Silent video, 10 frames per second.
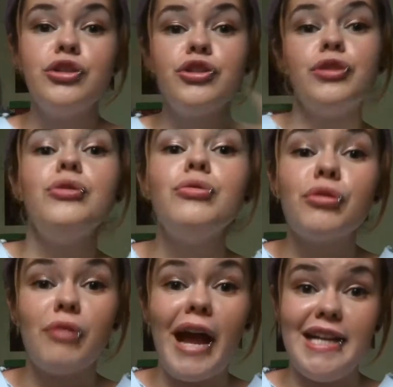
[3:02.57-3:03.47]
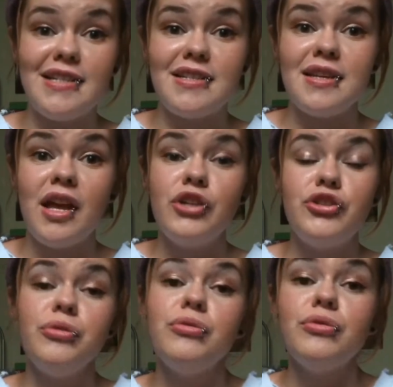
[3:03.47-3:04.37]
to the right,
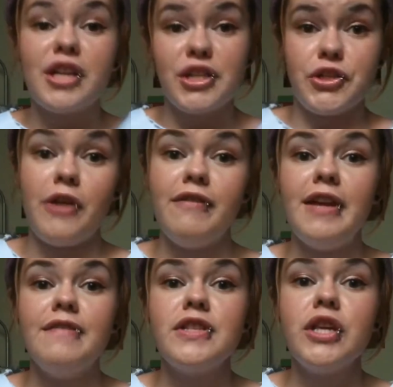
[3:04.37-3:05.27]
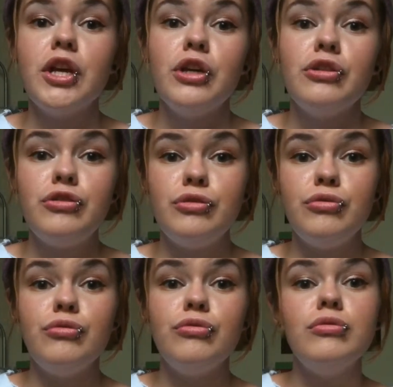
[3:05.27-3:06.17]
to the conservatives,
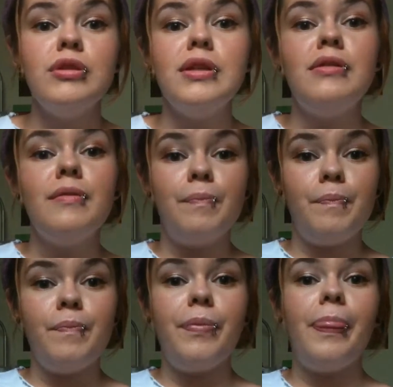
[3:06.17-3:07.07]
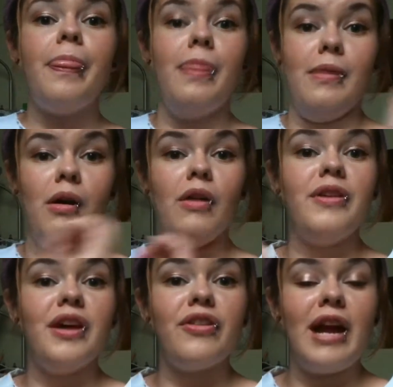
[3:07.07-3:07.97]
to all
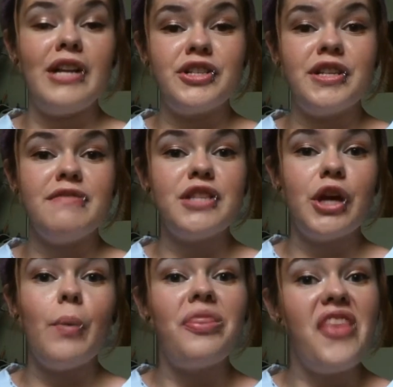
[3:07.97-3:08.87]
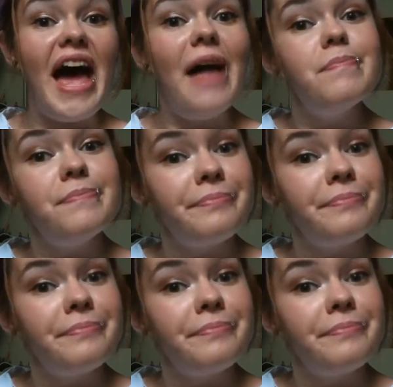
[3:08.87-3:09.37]
the other adjectives that go with that.